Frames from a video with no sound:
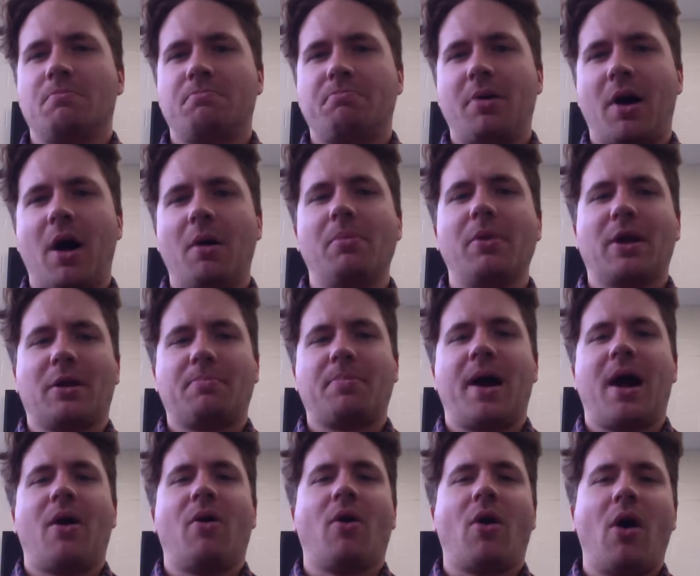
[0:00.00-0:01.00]
public
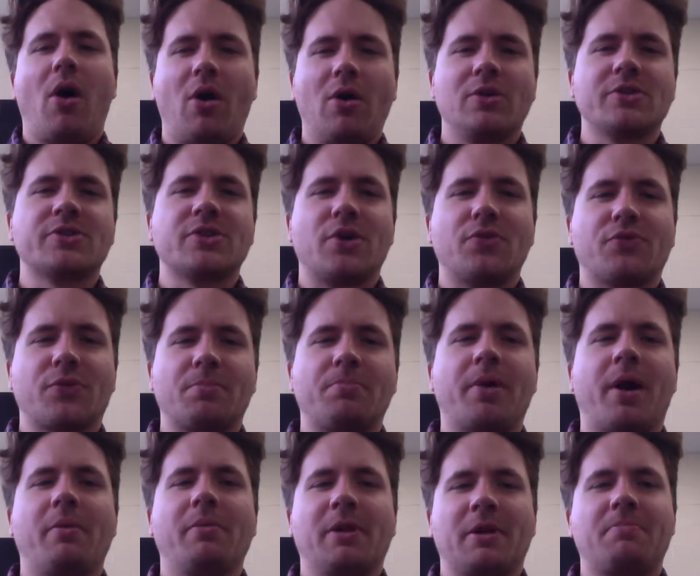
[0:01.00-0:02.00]
power also for
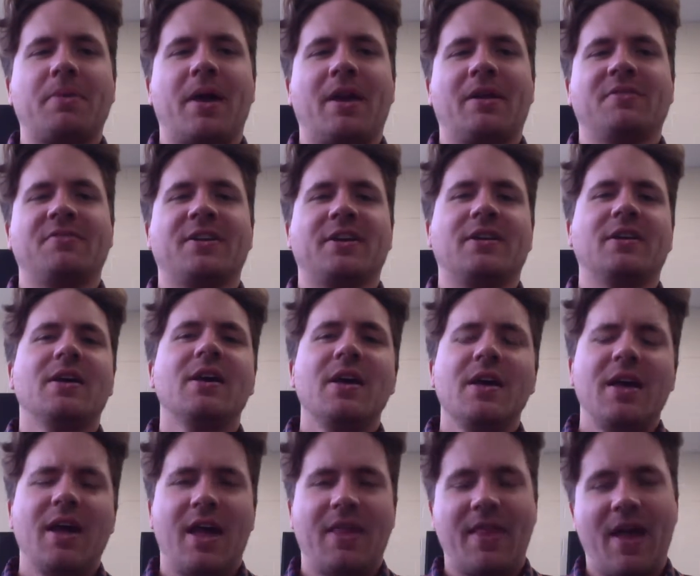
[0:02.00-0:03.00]
public benefit.
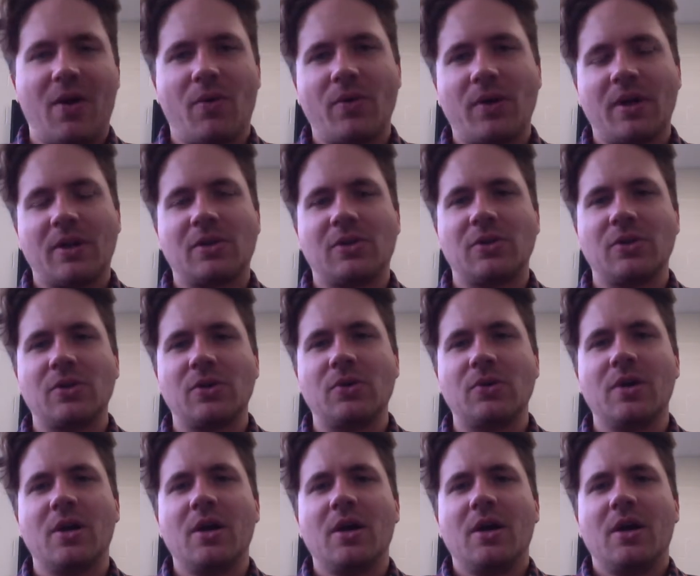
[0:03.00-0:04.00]
And that would
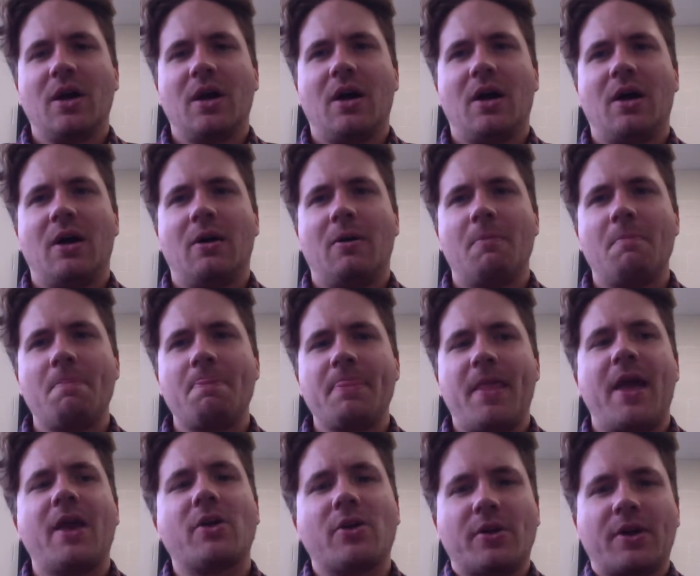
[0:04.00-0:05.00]
include
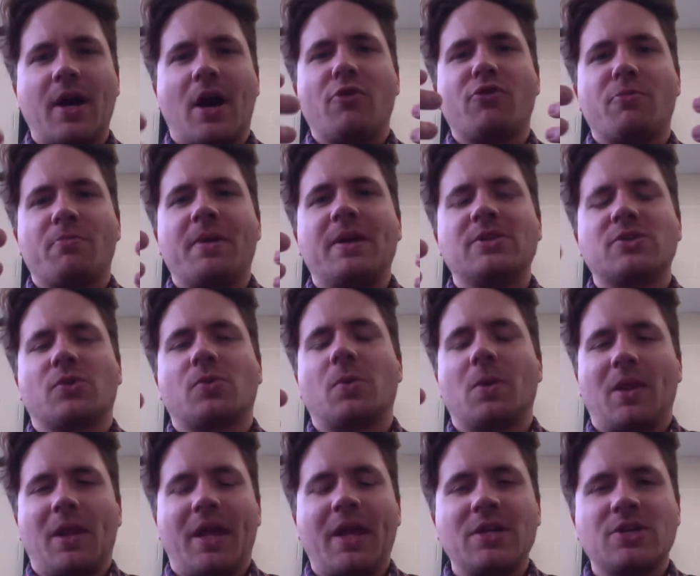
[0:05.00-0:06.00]
intergovernmental
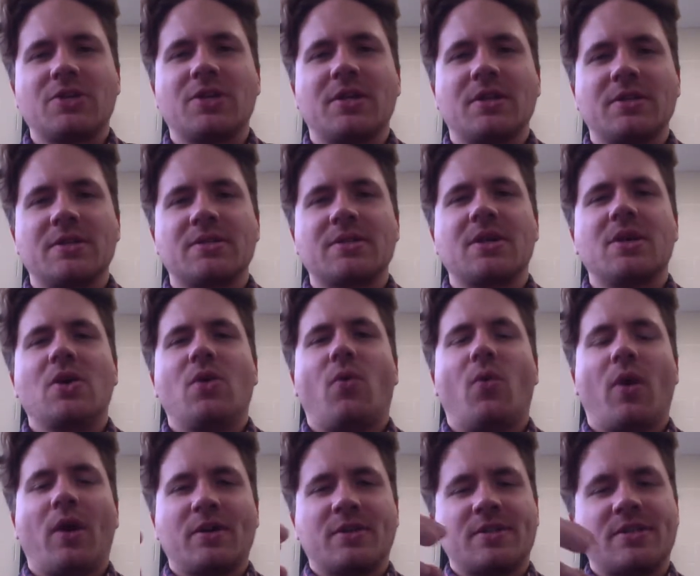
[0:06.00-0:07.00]
relations
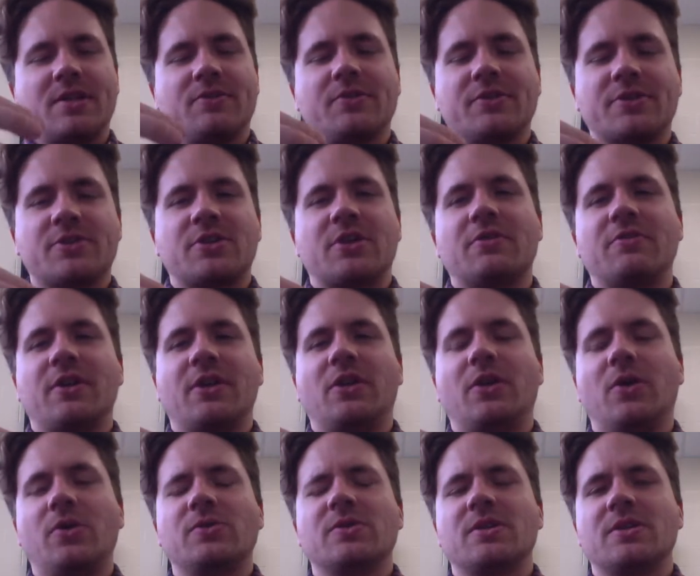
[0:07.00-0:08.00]
where a civil servant
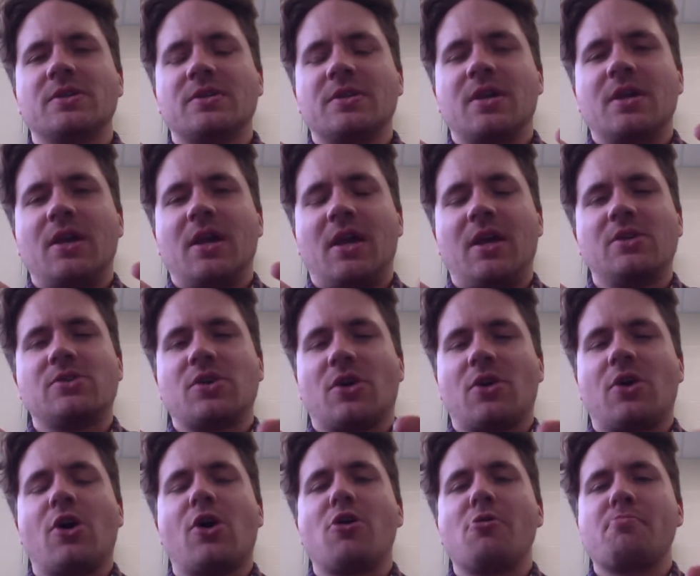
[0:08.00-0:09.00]
uses his or
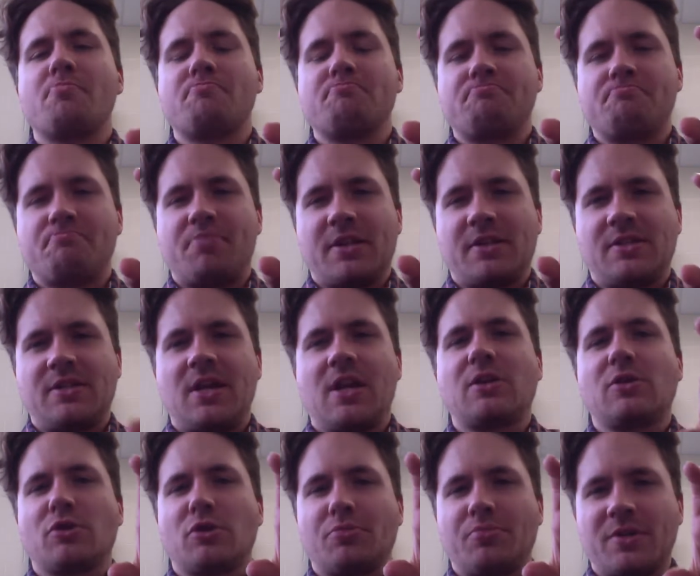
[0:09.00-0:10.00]
her
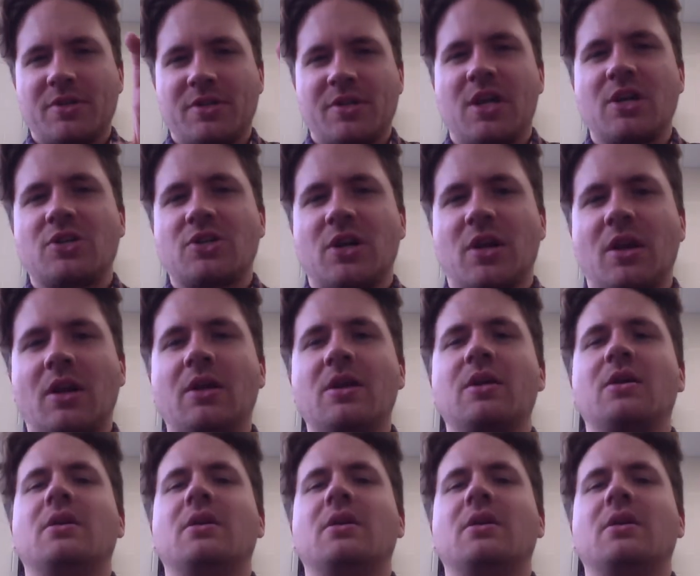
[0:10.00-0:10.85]
particular position